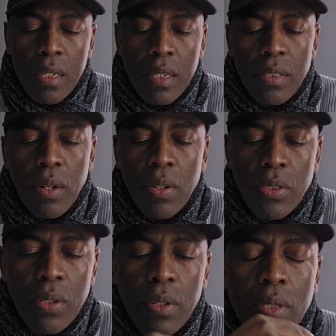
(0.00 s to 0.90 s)
It's
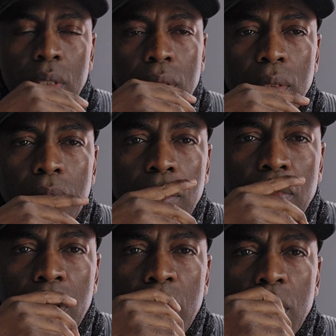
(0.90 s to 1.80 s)
also
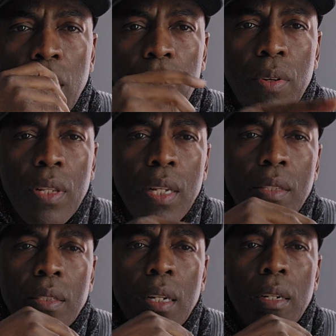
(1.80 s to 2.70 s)
finish off with
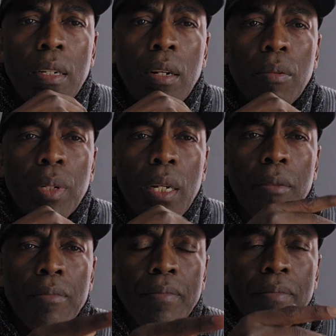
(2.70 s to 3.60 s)
this there. You know, we